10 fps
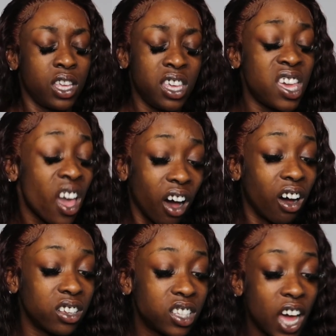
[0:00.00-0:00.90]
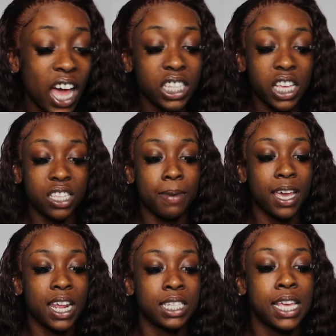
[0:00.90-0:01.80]
Yeah. So I text
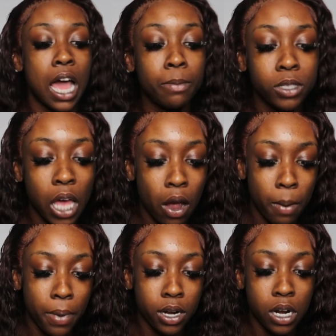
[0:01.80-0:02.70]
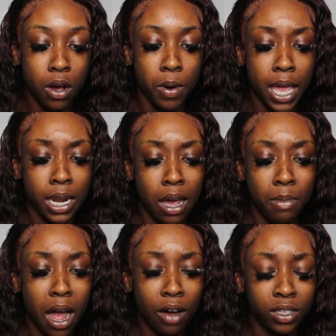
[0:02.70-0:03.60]
back and I said, I'm sorry, but no, and
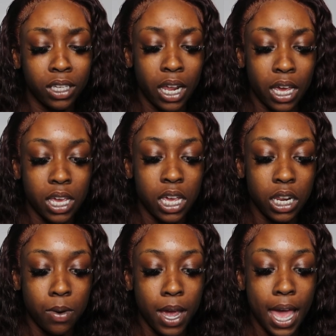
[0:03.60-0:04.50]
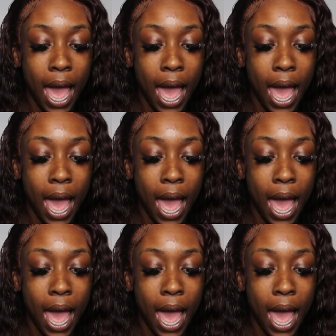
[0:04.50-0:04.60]
I'm off today anyway.